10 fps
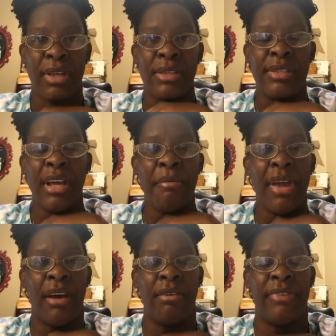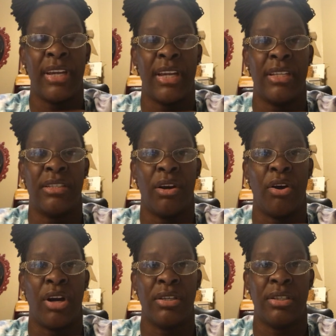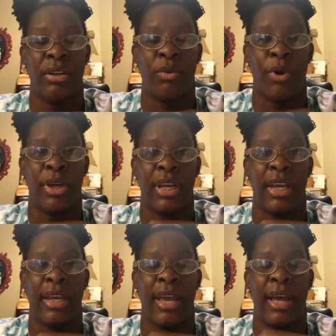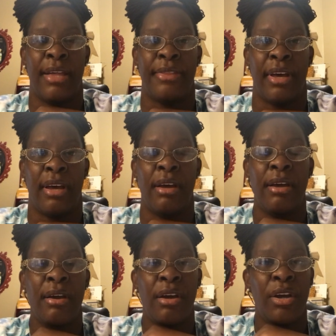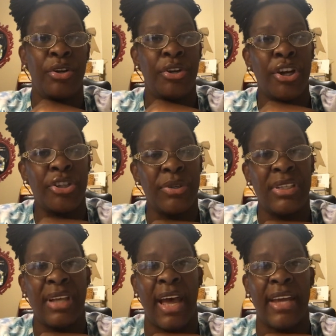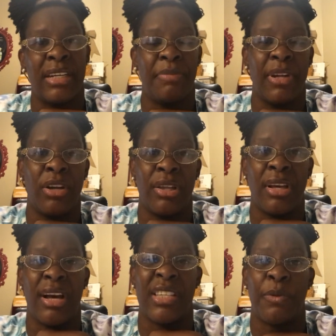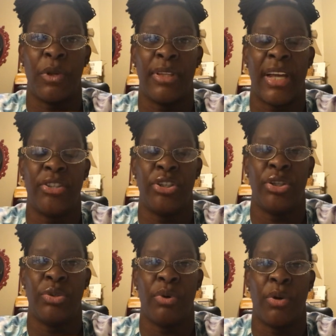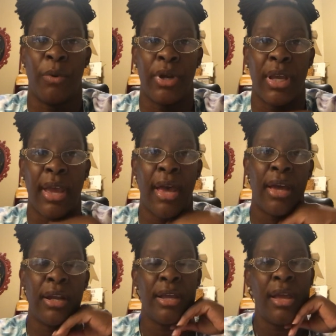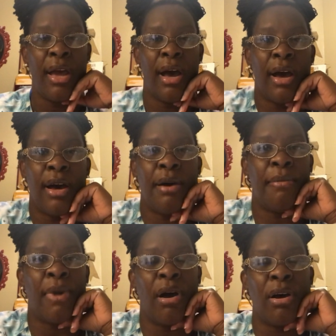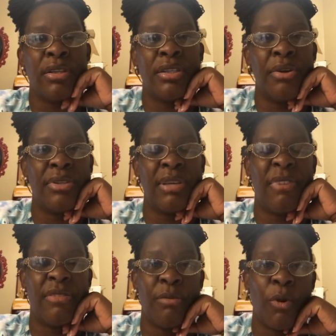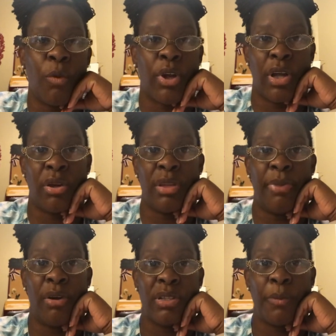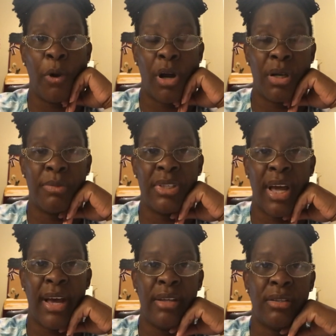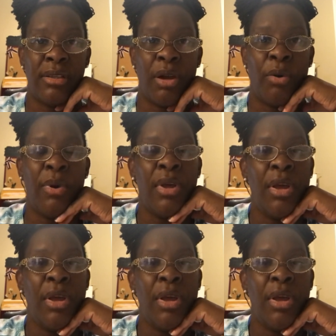Some LVNs are still working on the nursery side, depending on the hospital that you are working at. Um, also, some of them are working on the postpartum side. So,